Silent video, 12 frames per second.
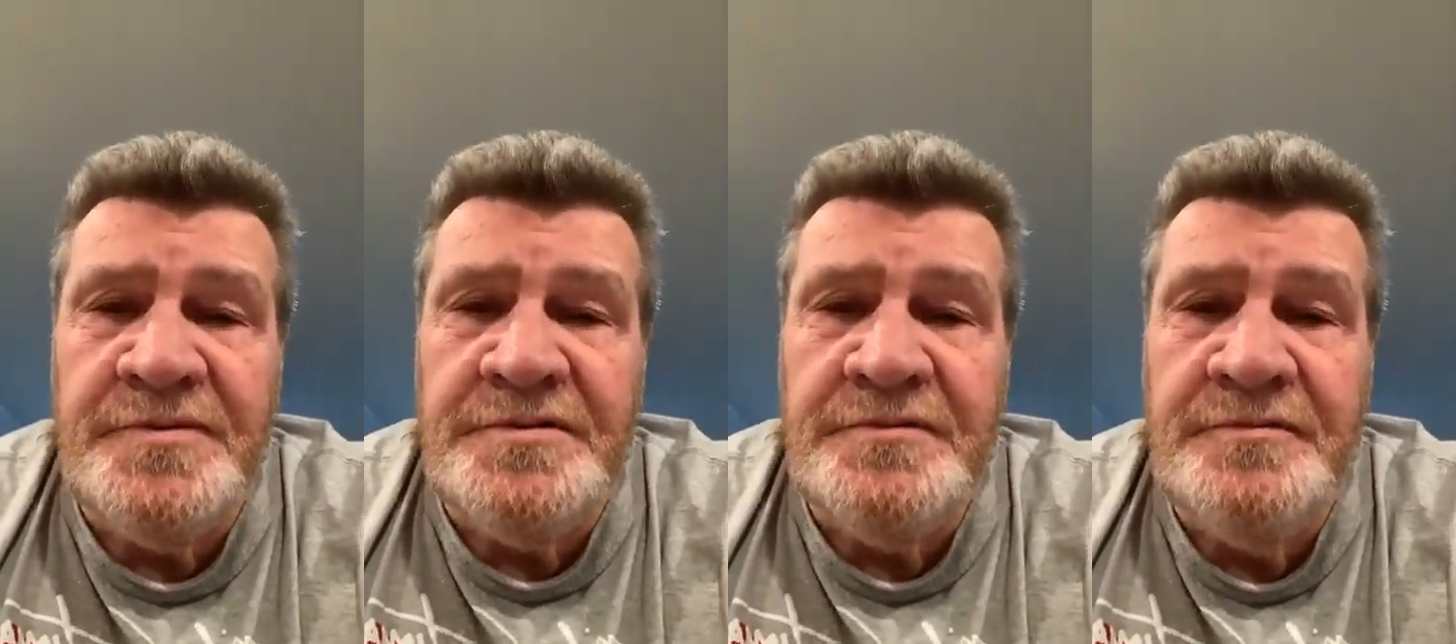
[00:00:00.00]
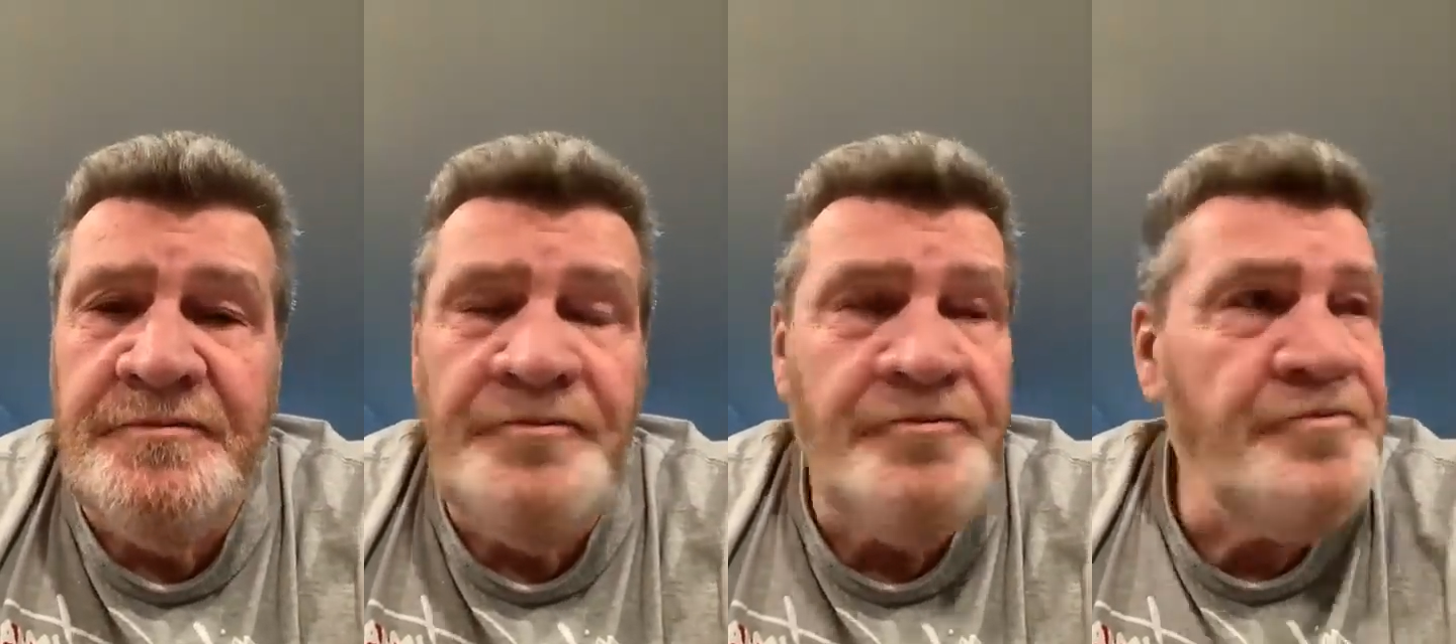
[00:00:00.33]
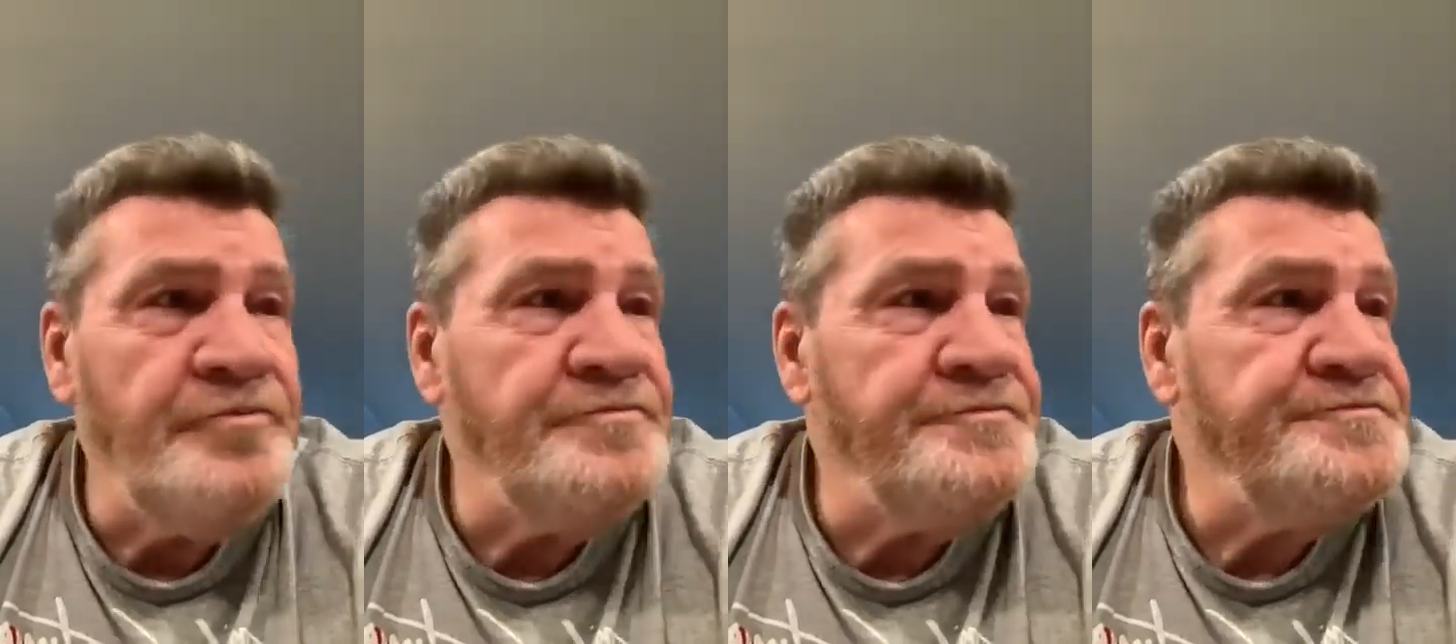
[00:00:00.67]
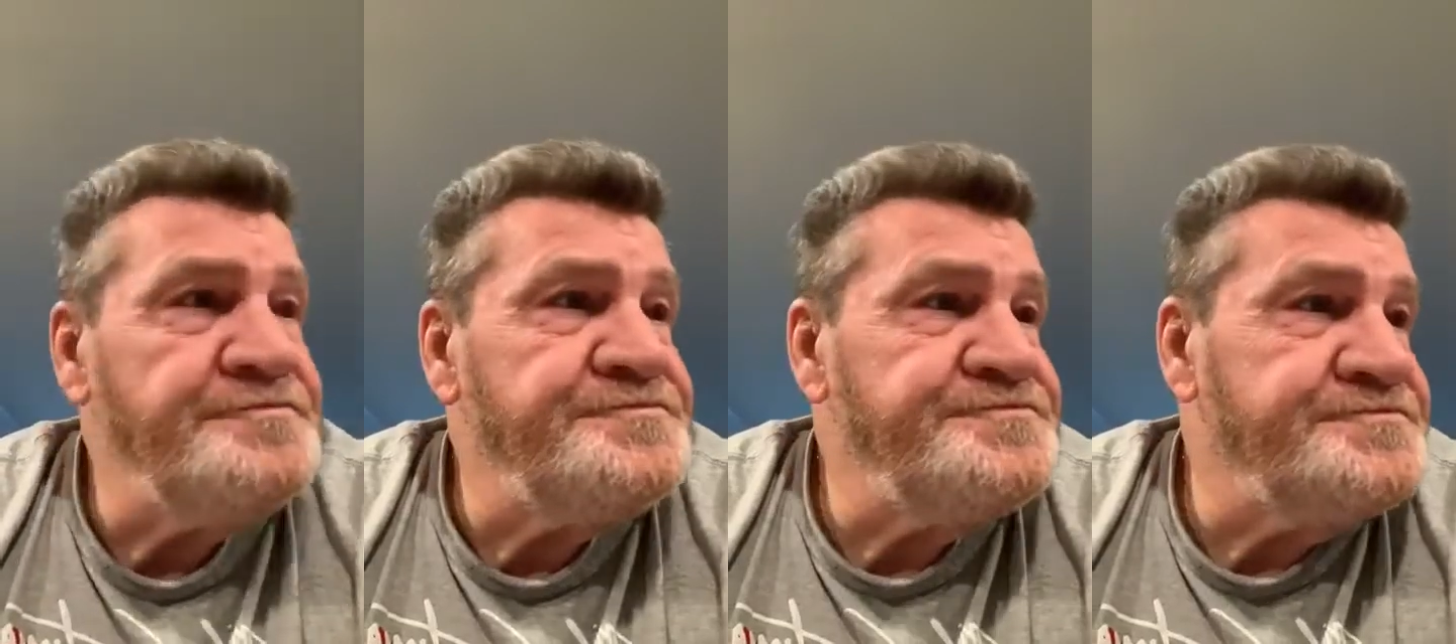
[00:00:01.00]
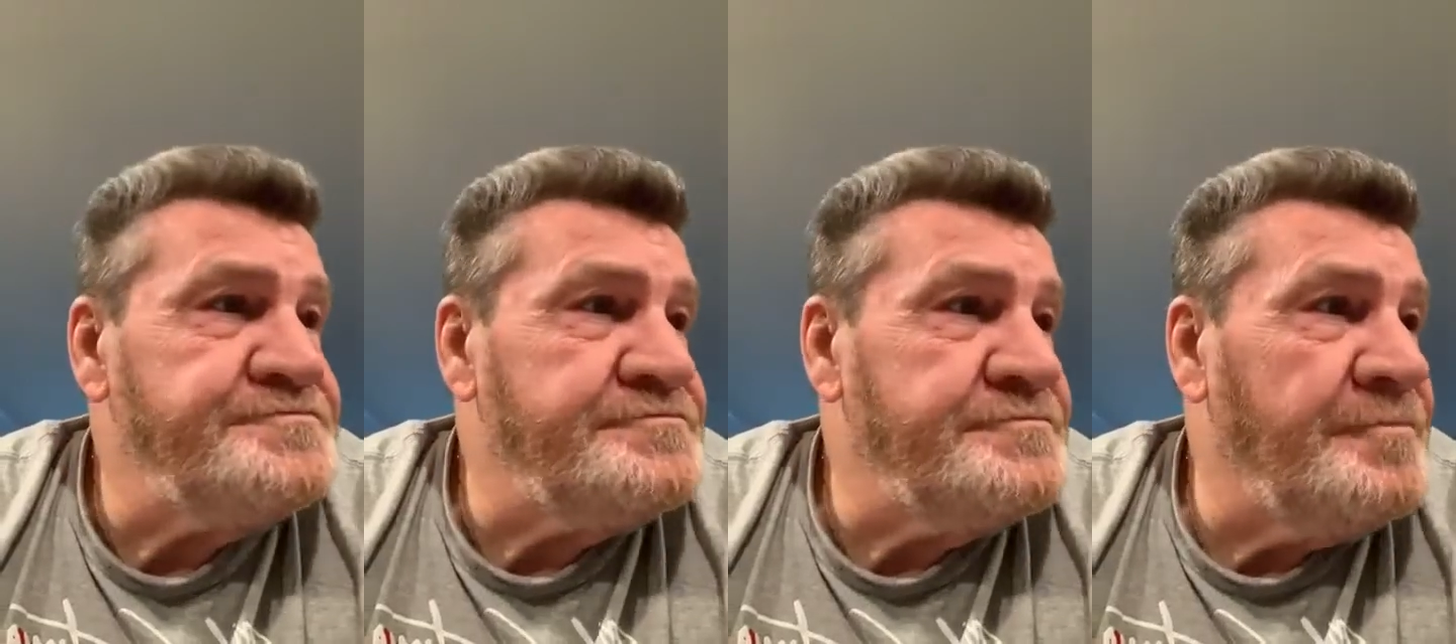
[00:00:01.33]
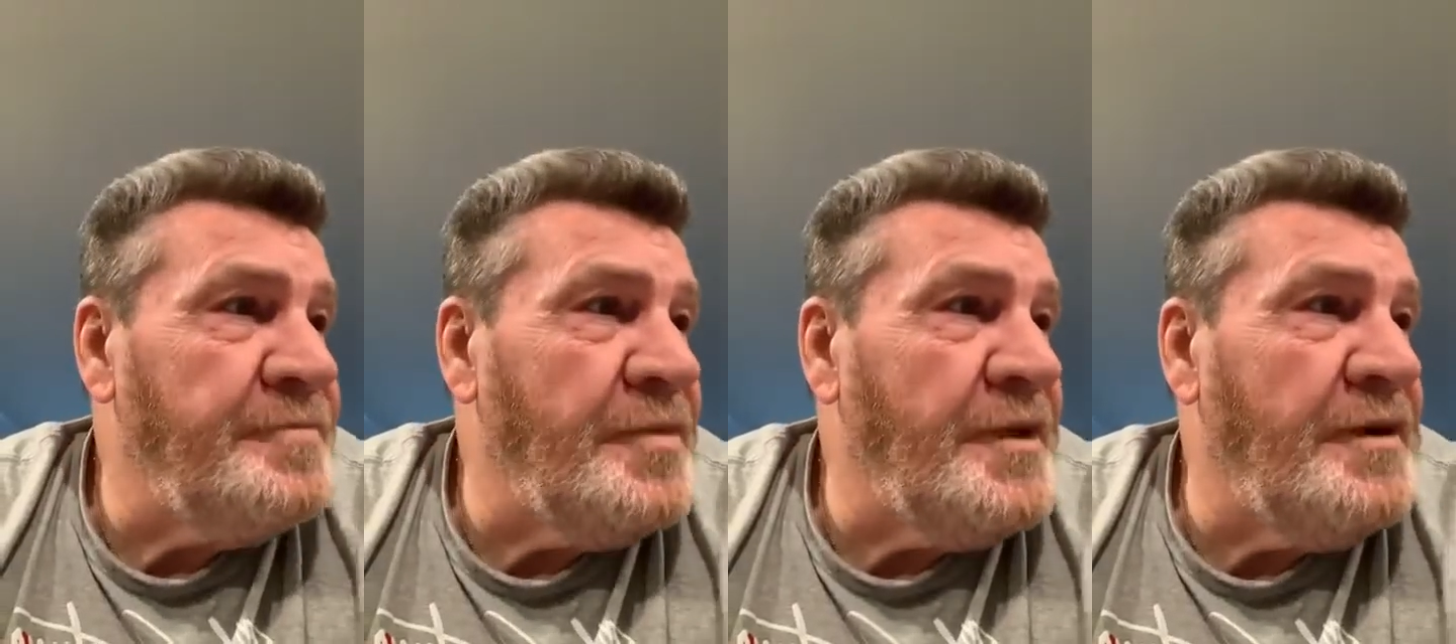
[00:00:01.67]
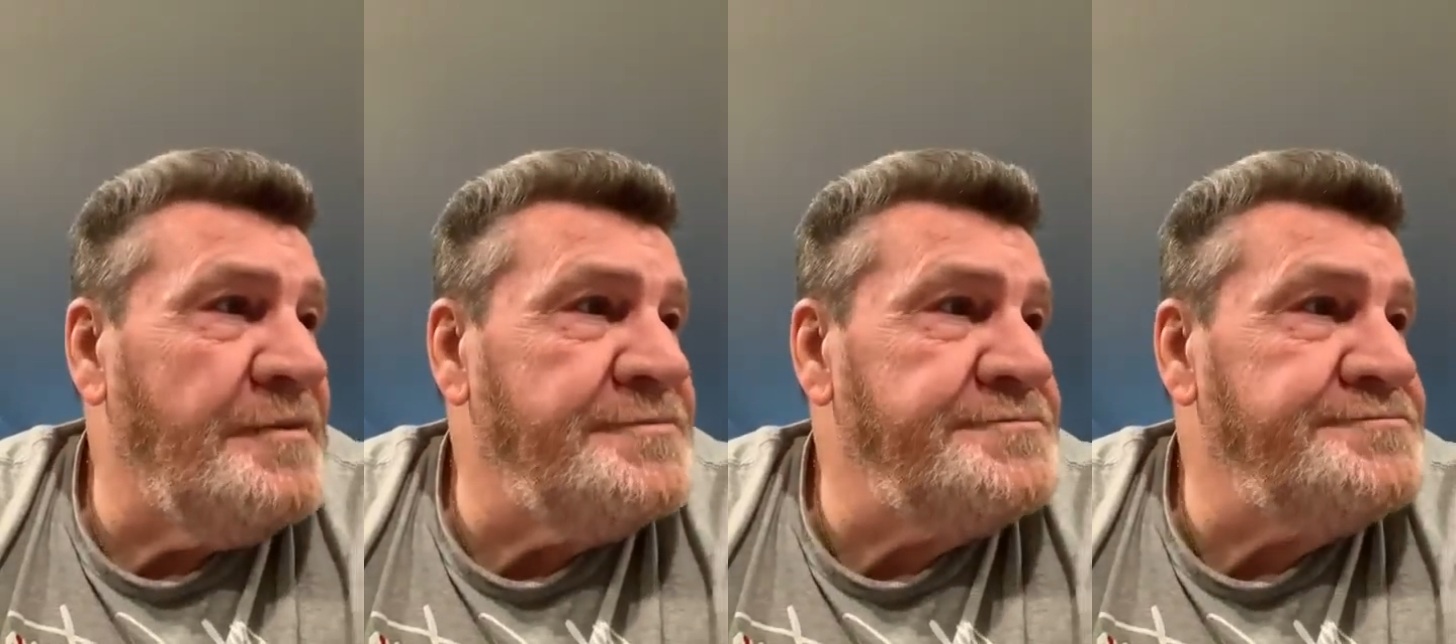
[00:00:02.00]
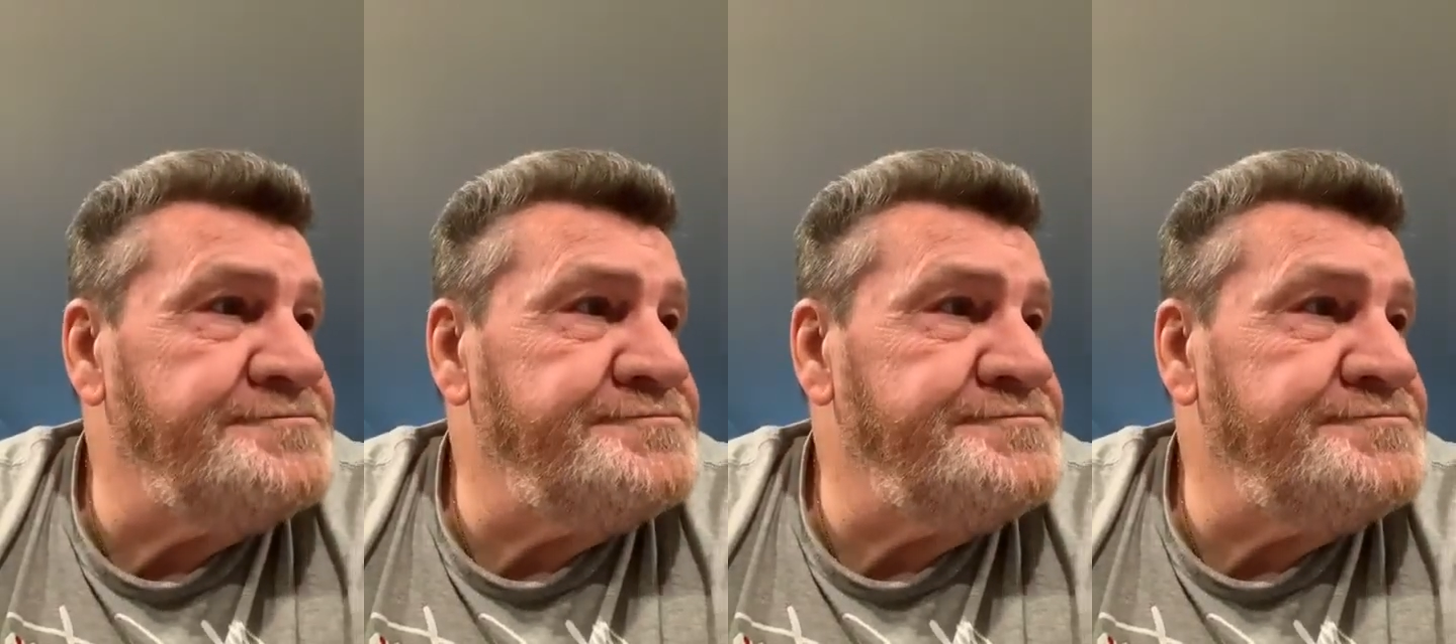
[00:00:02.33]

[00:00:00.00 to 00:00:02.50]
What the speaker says: Okay, Tom Bates says that,